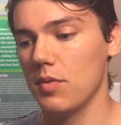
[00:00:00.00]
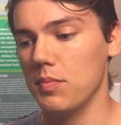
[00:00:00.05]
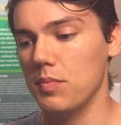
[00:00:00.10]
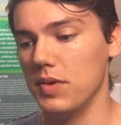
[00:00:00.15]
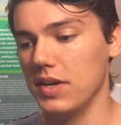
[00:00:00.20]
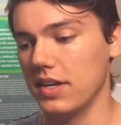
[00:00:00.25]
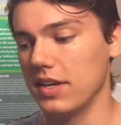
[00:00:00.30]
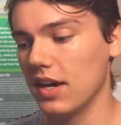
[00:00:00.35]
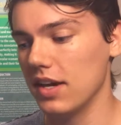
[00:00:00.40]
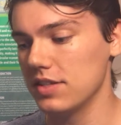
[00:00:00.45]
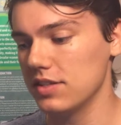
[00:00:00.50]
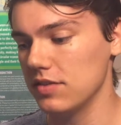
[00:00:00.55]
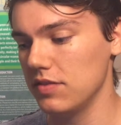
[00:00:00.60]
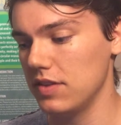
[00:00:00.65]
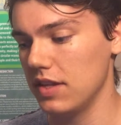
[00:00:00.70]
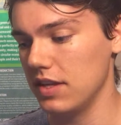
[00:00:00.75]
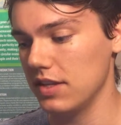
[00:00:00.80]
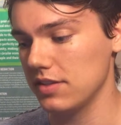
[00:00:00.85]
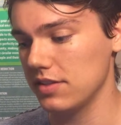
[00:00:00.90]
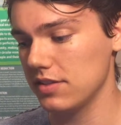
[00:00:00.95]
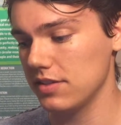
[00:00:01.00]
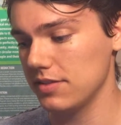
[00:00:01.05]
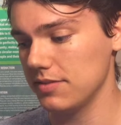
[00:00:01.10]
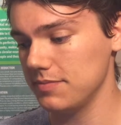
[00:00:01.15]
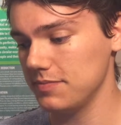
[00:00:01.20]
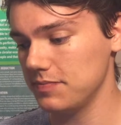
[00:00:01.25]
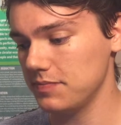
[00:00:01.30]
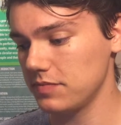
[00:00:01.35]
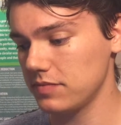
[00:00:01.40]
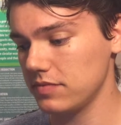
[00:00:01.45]
because of this,
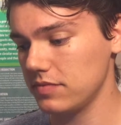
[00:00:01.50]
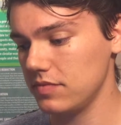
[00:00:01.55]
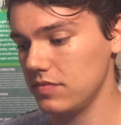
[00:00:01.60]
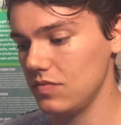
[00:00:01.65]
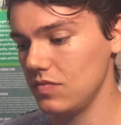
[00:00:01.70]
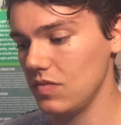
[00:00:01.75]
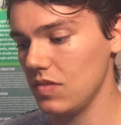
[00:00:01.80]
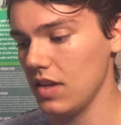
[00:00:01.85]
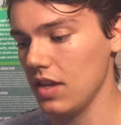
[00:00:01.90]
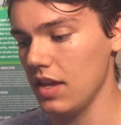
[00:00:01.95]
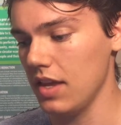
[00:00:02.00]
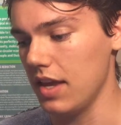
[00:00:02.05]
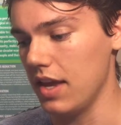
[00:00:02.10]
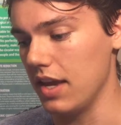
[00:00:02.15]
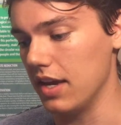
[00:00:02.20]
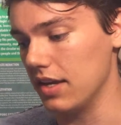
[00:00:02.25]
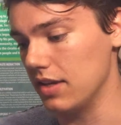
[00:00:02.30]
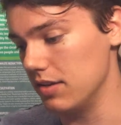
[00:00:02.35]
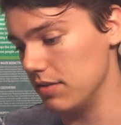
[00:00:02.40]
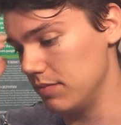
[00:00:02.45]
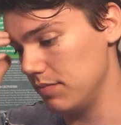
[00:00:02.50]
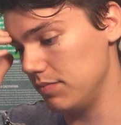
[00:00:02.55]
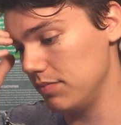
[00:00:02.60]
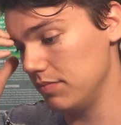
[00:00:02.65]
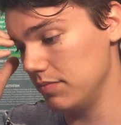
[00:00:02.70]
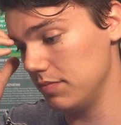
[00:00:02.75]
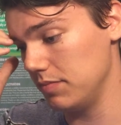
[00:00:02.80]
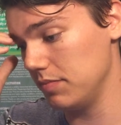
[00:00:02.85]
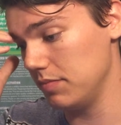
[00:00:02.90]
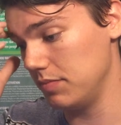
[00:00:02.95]
and
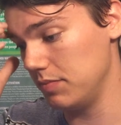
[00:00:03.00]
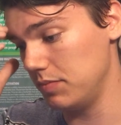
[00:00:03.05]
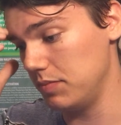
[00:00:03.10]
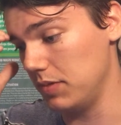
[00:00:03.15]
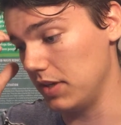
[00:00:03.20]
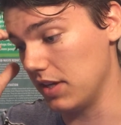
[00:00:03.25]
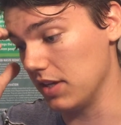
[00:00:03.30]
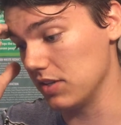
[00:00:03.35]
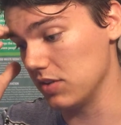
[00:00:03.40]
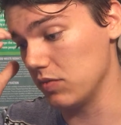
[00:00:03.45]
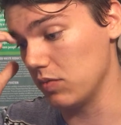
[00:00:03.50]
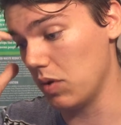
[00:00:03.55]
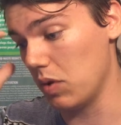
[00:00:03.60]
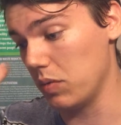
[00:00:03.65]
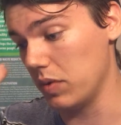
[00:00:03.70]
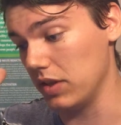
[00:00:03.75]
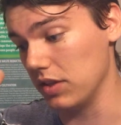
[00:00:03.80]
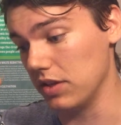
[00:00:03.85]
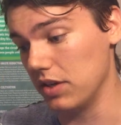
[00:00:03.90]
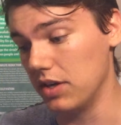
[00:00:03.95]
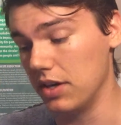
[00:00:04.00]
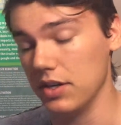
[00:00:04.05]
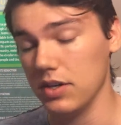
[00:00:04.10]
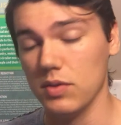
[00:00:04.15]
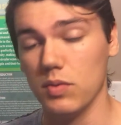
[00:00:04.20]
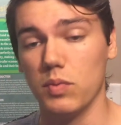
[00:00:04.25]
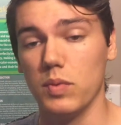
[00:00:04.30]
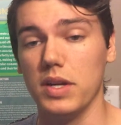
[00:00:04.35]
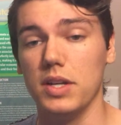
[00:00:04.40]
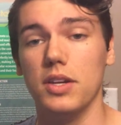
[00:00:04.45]
because of what we
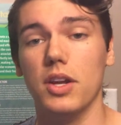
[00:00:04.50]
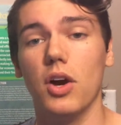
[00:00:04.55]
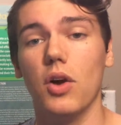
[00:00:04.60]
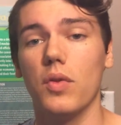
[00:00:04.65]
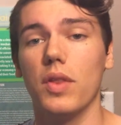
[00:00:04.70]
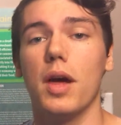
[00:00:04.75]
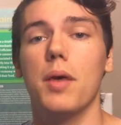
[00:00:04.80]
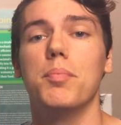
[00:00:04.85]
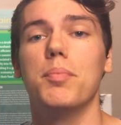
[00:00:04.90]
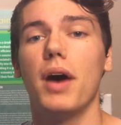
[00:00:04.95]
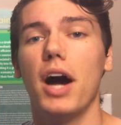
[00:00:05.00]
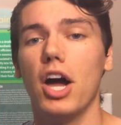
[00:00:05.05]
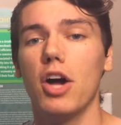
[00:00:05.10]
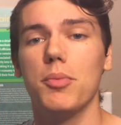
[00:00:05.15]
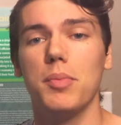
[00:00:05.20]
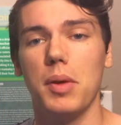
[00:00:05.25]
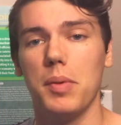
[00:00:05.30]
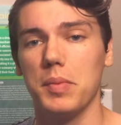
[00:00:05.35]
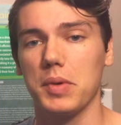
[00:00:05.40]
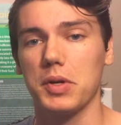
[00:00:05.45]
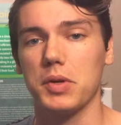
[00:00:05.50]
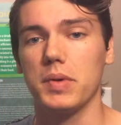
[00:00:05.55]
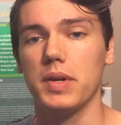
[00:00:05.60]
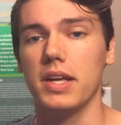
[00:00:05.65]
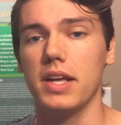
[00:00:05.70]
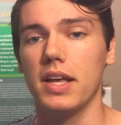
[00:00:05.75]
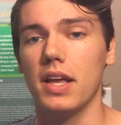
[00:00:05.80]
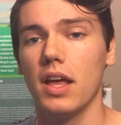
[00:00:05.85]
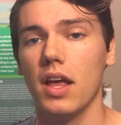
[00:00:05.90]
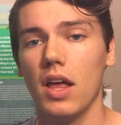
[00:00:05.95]
learned, we know that
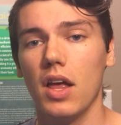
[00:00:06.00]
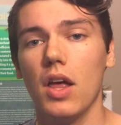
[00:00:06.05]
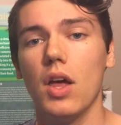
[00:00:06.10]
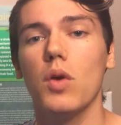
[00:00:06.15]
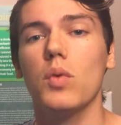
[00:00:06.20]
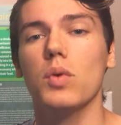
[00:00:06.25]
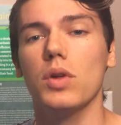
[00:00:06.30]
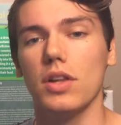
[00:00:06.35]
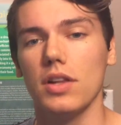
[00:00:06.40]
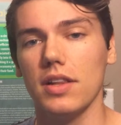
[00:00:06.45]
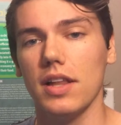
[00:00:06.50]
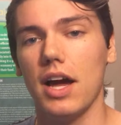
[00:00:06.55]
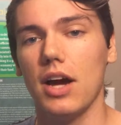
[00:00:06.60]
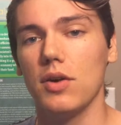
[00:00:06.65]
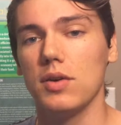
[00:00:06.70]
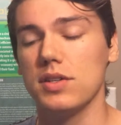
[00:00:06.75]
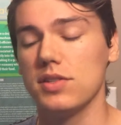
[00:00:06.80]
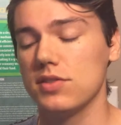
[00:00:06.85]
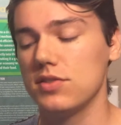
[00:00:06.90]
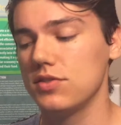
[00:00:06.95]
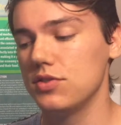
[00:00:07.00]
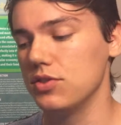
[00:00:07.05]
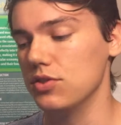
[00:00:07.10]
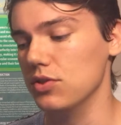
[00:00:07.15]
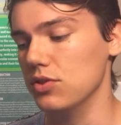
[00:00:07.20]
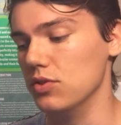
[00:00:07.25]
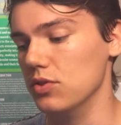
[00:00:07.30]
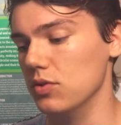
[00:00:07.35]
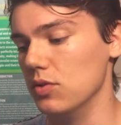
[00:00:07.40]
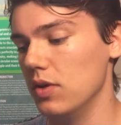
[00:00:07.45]
biomimicry will allow us
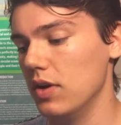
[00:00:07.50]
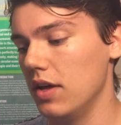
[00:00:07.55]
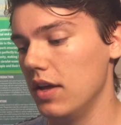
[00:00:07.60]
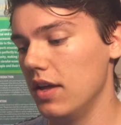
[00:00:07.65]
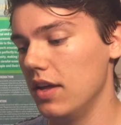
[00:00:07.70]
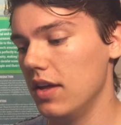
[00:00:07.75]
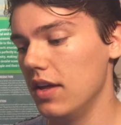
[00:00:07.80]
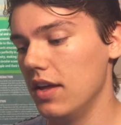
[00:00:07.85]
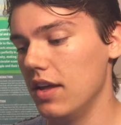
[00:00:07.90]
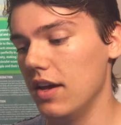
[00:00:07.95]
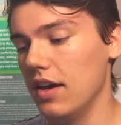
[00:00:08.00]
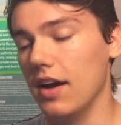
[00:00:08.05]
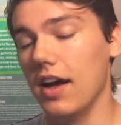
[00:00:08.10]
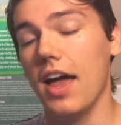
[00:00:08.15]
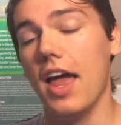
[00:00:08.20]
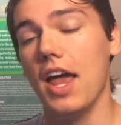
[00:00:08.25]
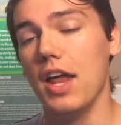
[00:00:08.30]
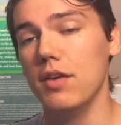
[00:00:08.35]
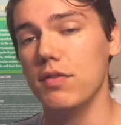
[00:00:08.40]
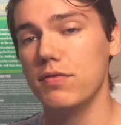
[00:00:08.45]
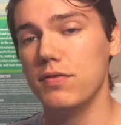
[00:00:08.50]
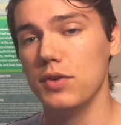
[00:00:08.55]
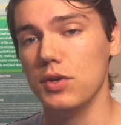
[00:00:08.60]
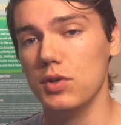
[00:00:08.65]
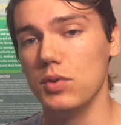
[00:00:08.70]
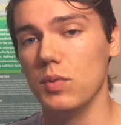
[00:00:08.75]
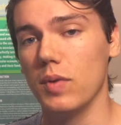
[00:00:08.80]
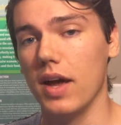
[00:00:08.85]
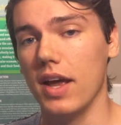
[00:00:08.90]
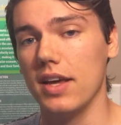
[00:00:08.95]
to end
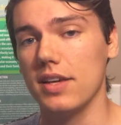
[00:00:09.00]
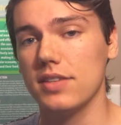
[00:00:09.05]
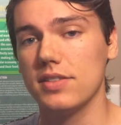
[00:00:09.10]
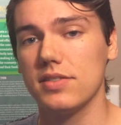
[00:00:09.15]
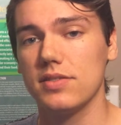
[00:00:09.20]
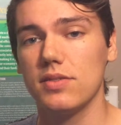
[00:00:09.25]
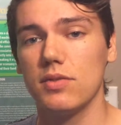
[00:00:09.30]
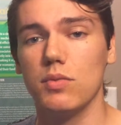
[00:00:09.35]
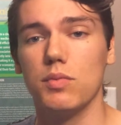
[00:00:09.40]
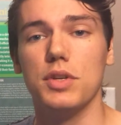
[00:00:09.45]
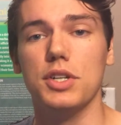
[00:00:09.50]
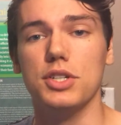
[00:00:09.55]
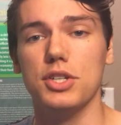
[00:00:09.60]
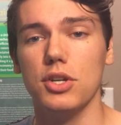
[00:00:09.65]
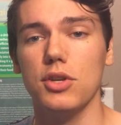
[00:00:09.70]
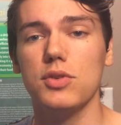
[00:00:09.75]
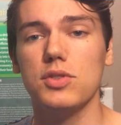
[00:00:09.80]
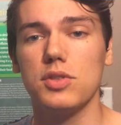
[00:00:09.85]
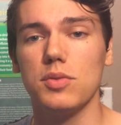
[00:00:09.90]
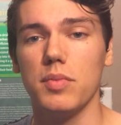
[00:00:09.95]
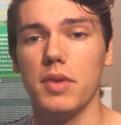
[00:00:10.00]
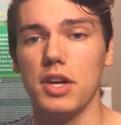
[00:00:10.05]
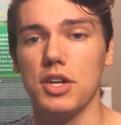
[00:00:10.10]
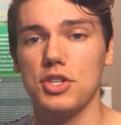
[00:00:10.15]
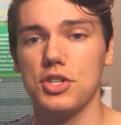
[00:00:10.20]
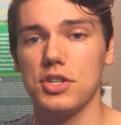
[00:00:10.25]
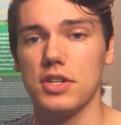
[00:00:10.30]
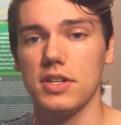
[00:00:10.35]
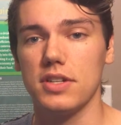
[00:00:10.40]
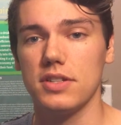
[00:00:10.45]
food waste, reduce
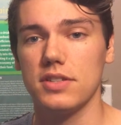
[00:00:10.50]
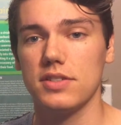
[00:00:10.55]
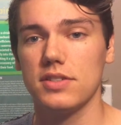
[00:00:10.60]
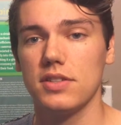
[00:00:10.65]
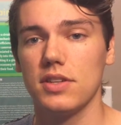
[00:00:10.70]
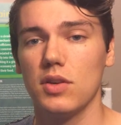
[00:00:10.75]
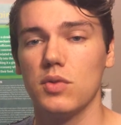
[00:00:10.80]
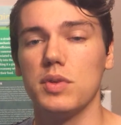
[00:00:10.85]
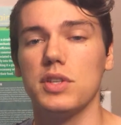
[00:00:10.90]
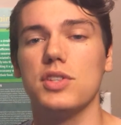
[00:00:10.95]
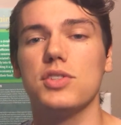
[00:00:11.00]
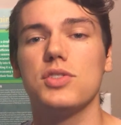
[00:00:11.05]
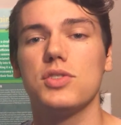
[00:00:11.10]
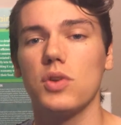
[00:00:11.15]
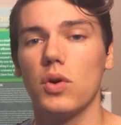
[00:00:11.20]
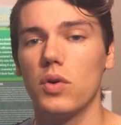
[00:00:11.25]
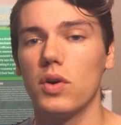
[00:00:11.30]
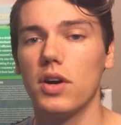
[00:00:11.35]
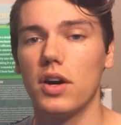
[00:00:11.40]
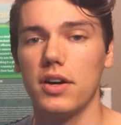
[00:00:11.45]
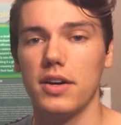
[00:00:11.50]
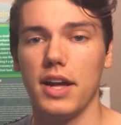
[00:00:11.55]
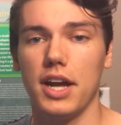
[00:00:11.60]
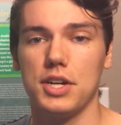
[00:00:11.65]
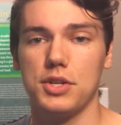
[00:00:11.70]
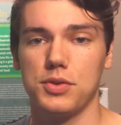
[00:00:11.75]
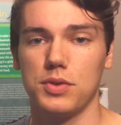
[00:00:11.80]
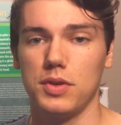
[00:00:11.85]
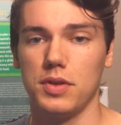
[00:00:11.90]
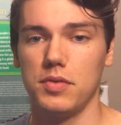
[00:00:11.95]
emissions, restore our
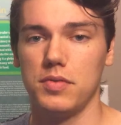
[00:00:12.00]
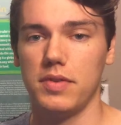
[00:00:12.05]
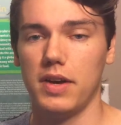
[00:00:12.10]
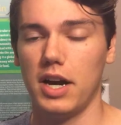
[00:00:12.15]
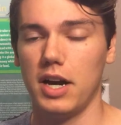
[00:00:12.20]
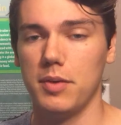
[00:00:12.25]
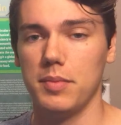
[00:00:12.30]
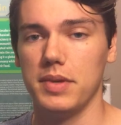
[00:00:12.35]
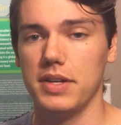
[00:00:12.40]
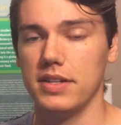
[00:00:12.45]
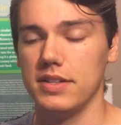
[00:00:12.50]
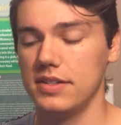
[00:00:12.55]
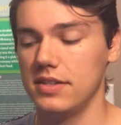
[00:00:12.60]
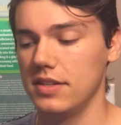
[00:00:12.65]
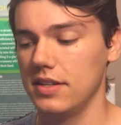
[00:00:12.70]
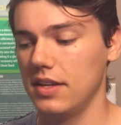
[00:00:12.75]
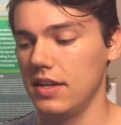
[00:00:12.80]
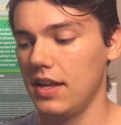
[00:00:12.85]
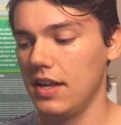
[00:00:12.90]
natural environment,